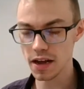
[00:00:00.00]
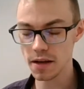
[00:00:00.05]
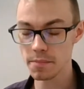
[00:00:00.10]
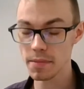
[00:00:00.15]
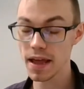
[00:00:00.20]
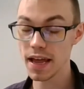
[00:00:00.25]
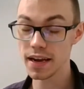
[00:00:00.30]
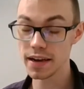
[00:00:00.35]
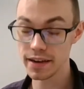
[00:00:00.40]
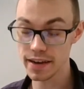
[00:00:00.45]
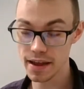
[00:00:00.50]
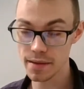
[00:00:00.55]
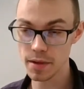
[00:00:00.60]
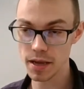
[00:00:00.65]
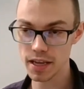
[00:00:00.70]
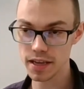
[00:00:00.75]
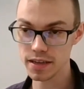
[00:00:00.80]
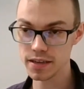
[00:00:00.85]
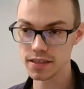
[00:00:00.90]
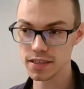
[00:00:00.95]
pandemic
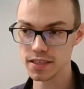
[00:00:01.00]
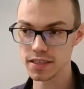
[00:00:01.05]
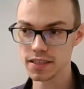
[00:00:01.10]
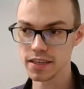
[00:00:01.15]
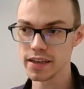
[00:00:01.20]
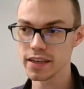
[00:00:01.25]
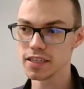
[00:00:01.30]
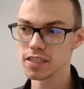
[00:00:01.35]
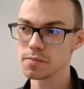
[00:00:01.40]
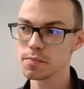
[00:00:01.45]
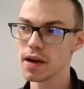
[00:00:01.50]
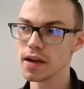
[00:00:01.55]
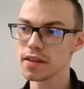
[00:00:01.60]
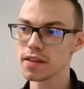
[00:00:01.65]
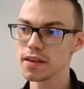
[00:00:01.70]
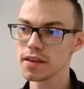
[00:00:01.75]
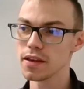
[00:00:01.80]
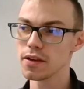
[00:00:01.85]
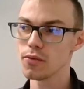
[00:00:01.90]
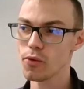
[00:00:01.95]
disease by
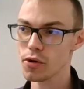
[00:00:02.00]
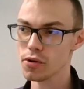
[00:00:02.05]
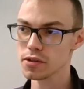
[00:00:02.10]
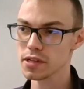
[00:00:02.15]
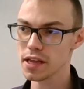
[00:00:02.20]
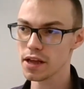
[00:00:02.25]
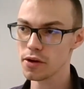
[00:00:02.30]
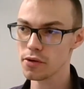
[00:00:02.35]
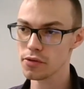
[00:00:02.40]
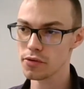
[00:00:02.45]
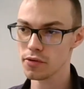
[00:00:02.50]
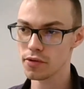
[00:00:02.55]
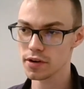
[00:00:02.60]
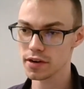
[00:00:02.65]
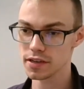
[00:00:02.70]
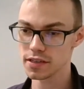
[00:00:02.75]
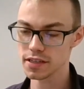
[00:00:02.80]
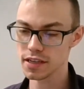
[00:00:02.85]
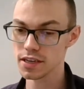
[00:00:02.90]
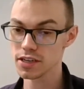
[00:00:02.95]
the World Health
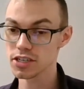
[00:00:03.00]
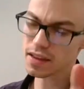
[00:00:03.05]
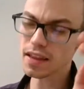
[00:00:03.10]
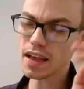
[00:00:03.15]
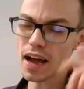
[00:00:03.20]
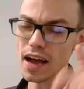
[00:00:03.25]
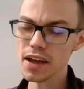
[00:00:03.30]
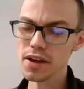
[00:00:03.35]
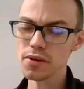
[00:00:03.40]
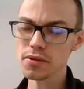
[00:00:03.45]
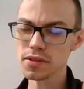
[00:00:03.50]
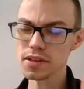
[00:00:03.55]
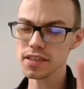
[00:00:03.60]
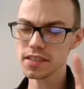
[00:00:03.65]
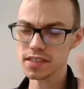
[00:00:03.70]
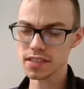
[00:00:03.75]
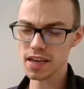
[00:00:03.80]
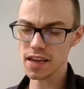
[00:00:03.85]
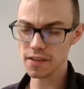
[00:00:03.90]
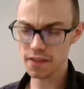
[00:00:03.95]
Organization. I only
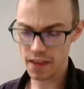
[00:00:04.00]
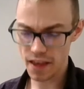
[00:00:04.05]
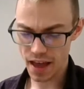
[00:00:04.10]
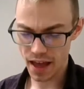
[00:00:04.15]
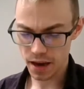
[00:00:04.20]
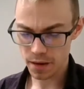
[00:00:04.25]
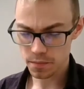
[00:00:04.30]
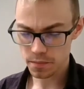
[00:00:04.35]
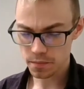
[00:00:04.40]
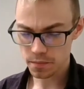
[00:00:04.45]
state that